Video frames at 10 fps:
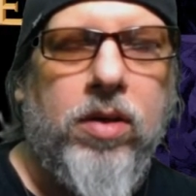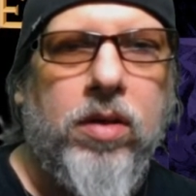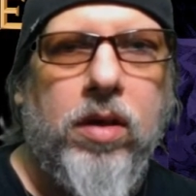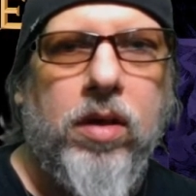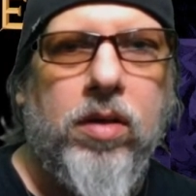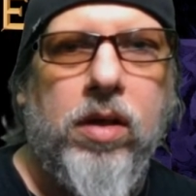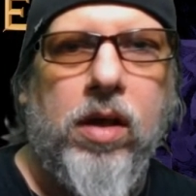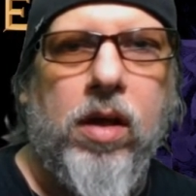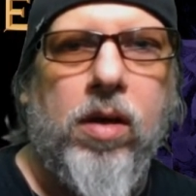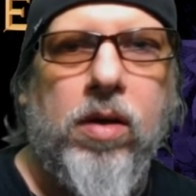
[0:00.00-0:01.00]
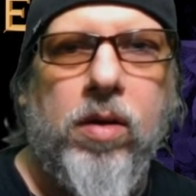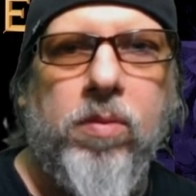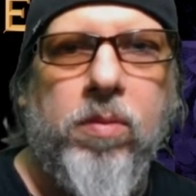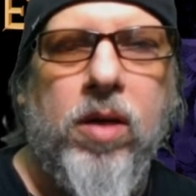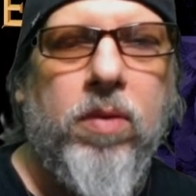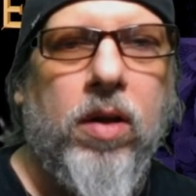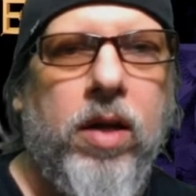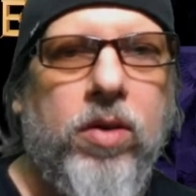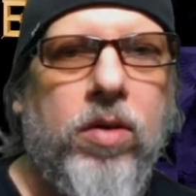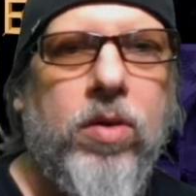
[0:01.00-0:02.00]
just as a
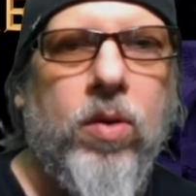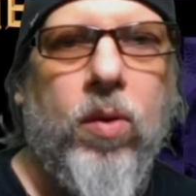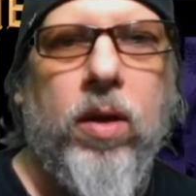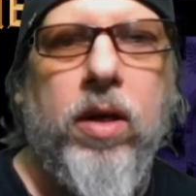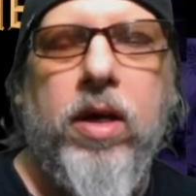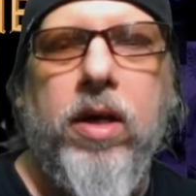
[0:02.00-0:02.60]
manipulation tool